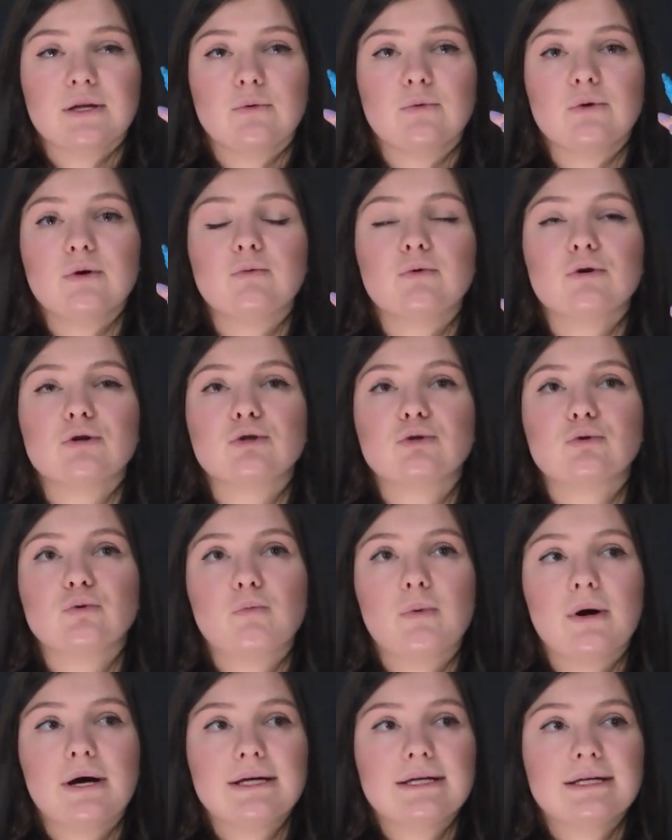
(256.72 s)
we want to
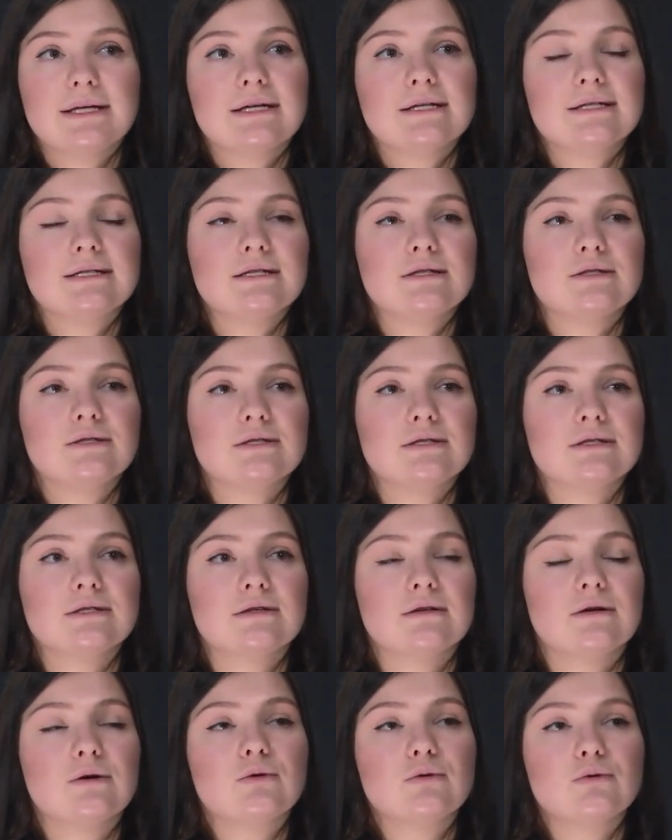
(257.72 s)
buy these
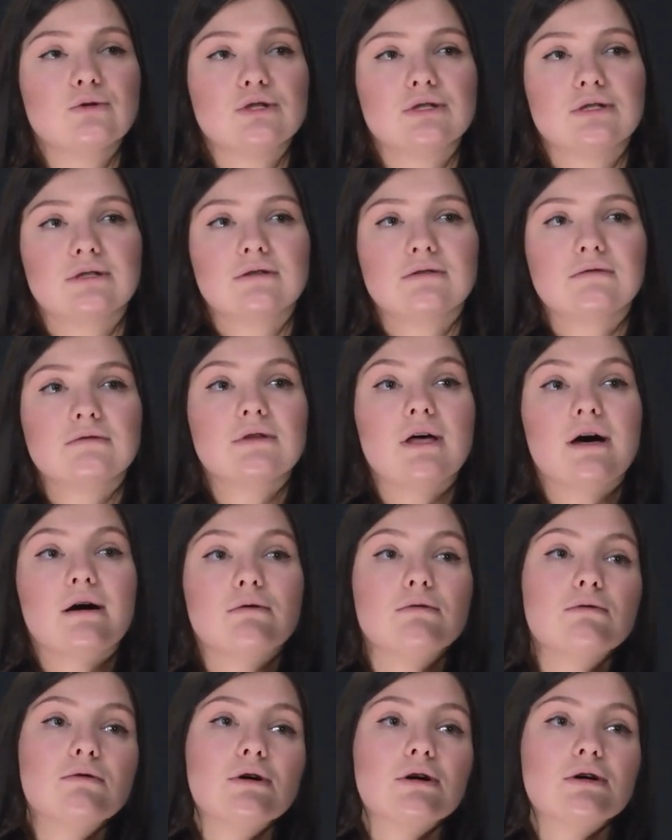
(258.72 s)
goods
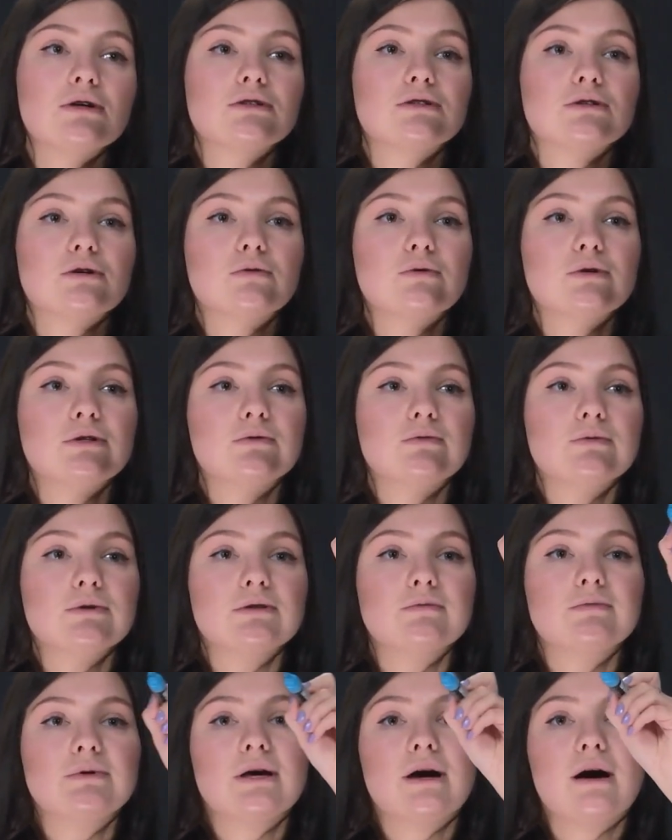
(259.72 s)
now. So it
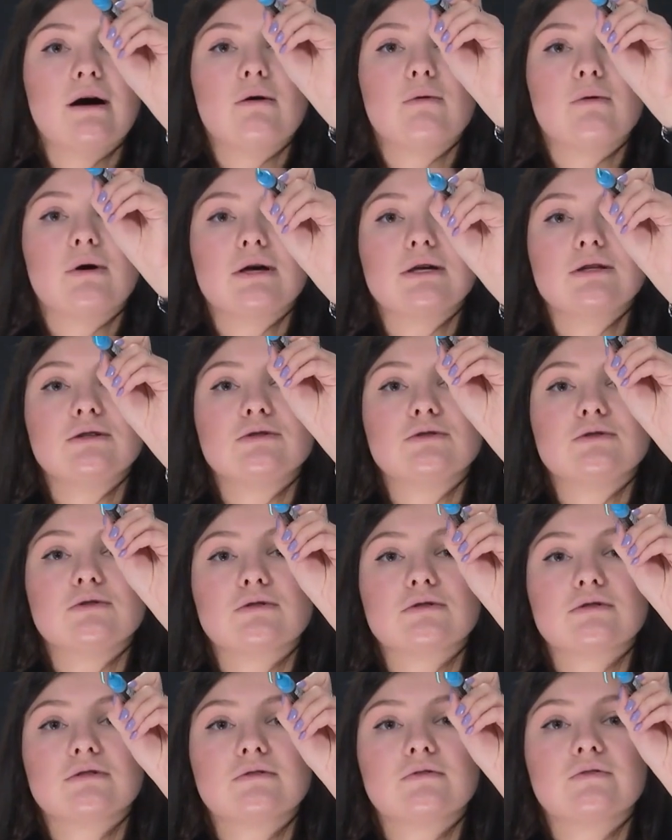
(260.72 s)
will be our
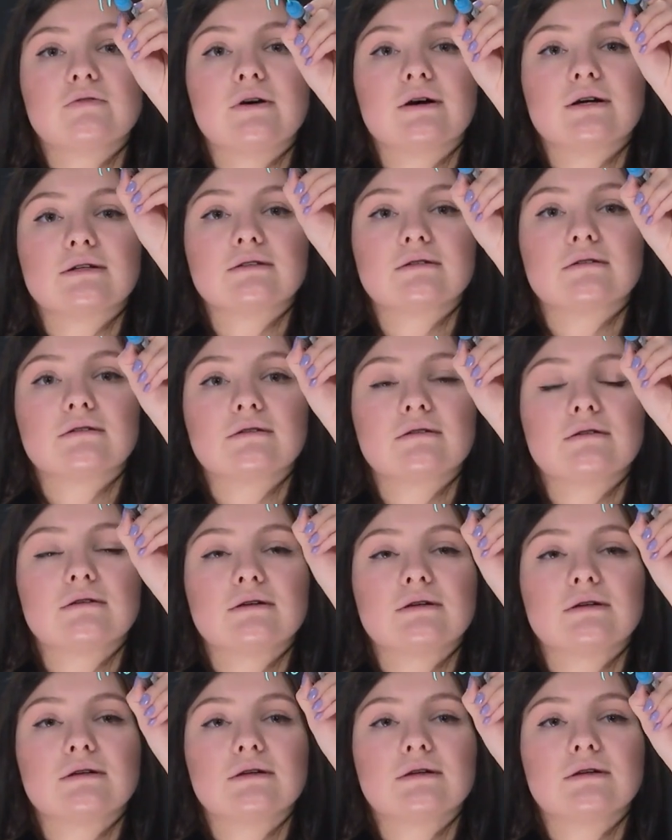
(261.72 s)
internal factor,
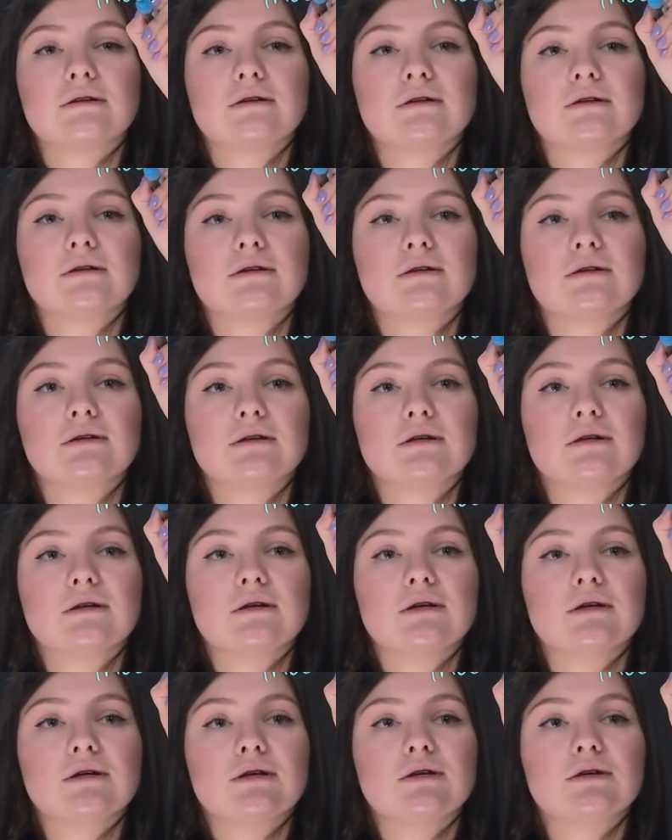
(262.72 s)

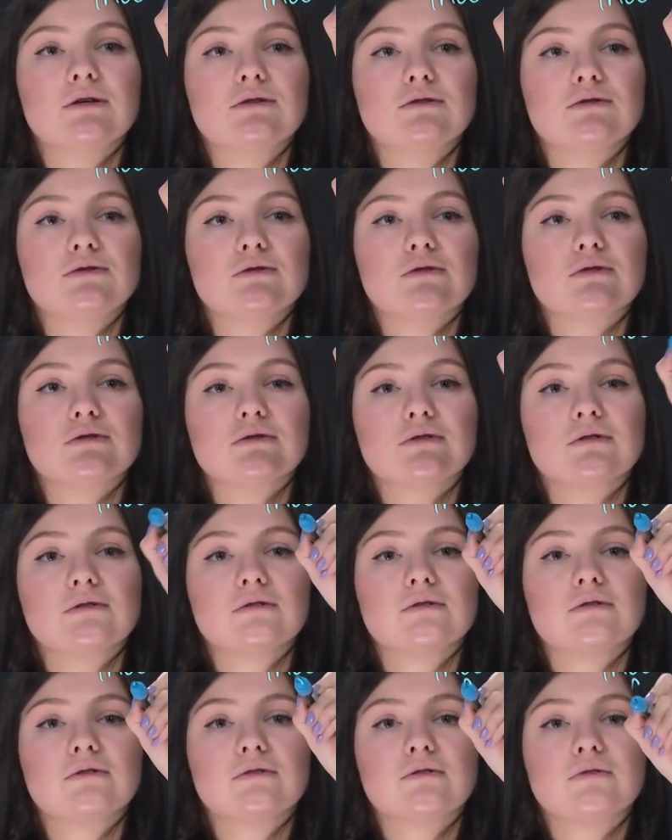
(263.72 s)

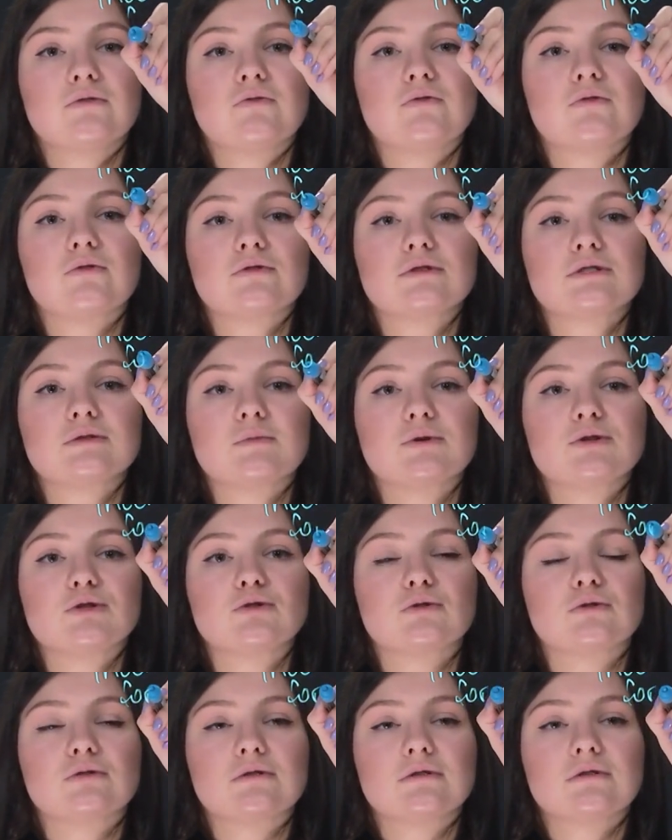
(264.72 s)
internal force
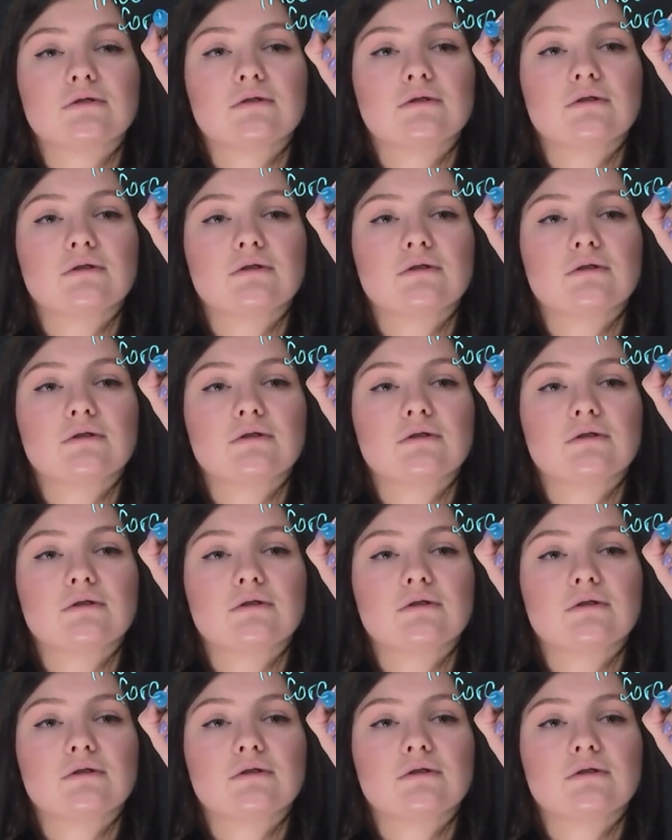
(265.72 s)
majeure.